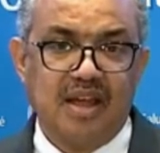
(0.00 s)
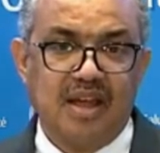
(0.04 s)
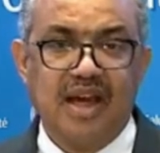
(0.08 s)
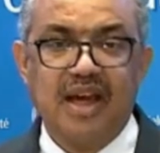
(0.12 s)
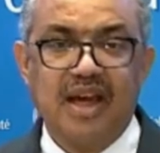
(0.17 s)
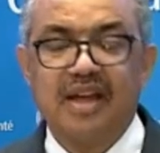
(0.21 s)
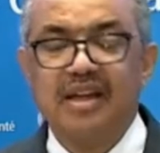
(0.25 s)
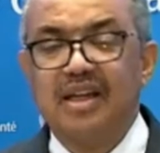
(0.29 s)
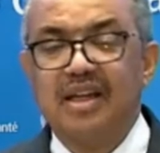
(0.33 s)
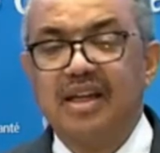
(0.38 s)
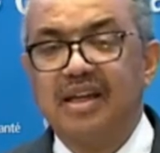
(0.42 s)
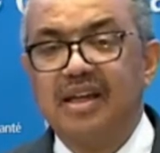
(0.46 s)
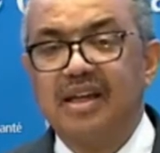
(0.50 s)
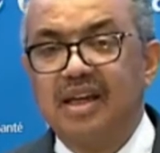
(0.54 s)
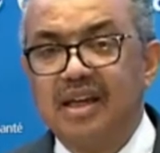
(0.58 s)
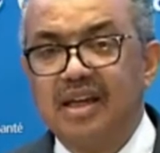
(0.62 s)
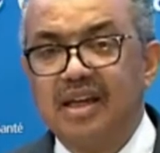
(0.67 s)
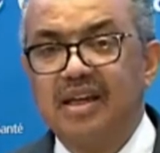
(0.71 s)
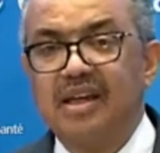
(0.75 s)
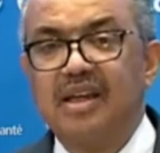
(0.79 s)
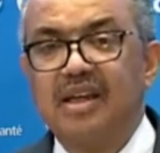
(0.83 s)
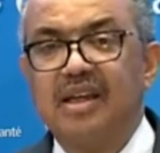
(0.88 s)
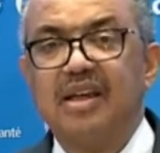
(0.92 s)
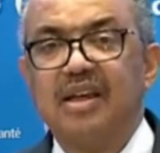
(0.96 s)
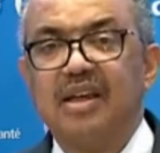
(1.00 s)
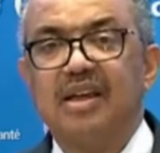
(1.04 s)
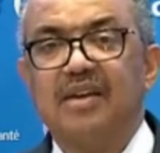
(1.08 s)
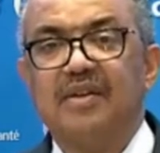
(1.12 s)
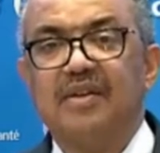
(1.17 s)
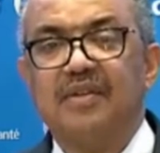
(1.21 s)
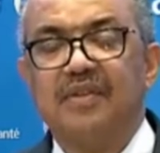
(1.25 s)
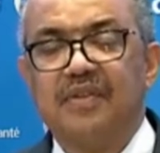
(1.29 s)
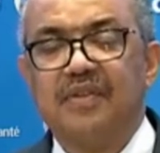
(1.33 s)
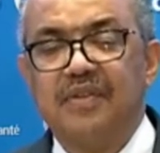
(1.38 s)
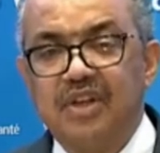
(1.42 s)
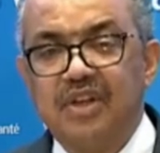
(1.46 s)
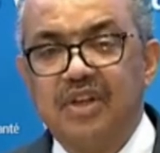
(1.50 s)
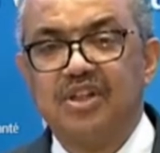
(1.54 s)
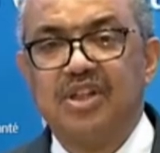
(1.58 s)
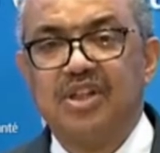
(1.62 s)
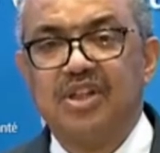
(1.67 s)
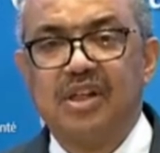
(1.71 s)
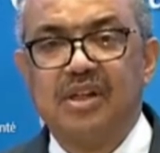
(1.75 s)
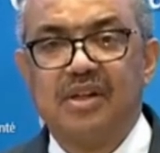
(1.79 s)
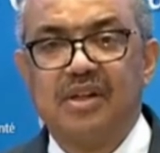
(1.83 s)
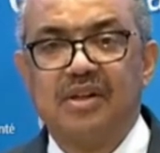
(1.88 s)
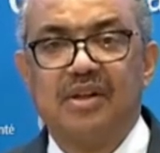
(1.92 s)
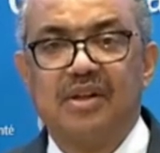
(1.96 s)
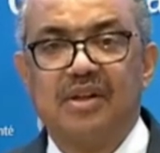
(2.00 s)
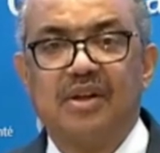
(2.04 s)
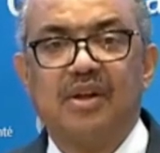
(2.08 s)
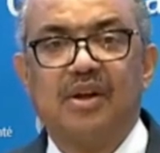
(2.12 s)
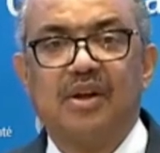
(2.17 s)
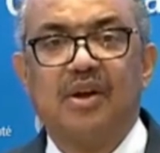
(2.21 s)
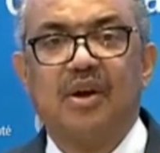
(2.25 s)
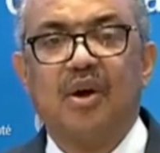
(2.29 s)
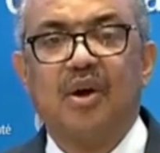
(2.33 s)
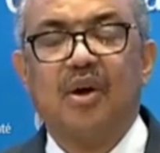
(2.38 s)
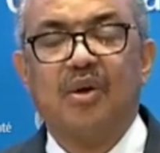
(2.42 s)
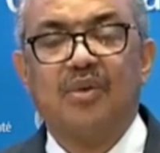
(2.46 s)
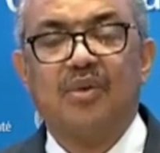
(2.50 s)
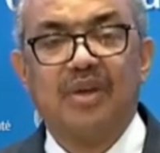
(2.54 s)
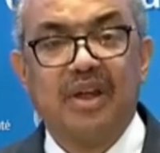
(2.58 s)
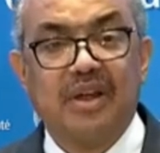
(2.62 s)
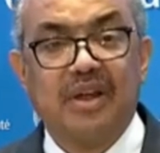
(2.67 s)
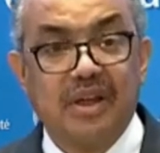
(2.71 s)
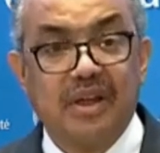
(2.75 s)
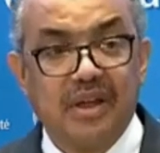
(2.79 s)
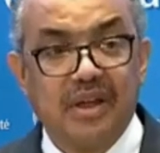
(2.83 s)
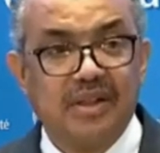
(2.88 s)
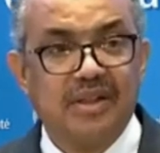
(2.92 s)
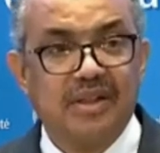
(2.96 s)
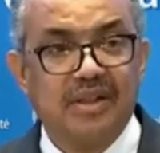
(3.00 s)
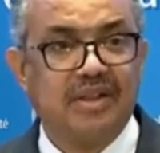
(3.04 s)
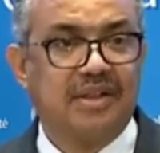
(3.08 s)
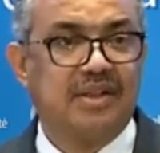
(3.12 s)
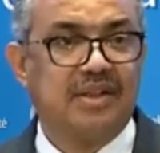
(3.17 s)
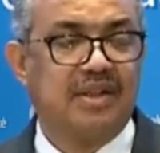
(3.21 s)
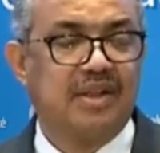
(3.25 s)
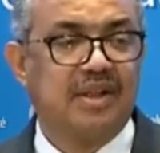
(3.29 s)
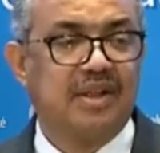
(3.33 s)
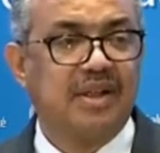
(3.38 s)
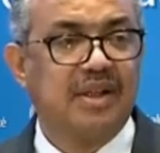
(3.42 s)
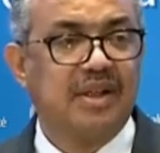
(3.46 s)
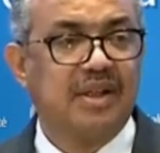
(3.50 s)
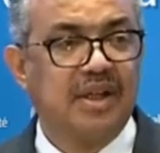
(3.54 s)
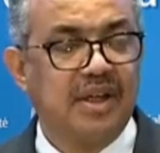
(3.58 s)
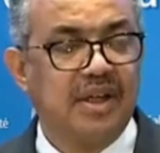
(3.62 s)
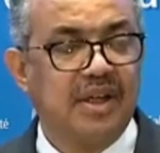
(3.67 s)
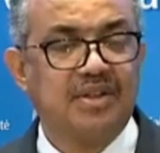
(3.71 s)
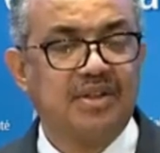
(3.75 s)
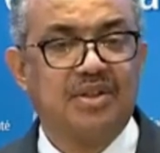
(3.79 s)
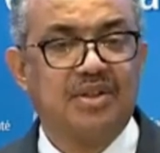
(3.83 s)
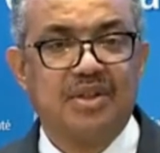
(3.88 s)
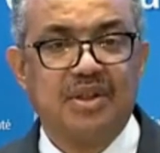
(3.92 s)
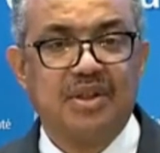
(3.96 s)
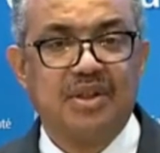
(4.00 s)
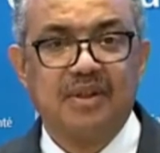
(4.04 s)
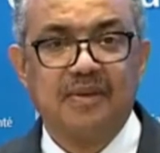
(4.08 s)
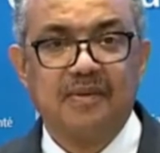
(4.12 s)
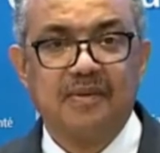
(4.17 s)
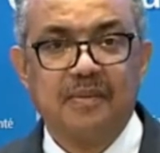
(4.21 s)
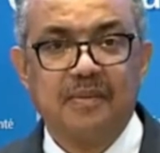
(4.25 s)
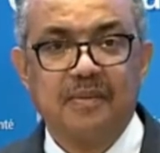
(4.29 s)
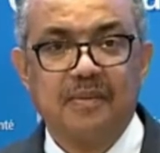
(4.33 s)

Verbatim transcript: and a recurring feature of recorded history.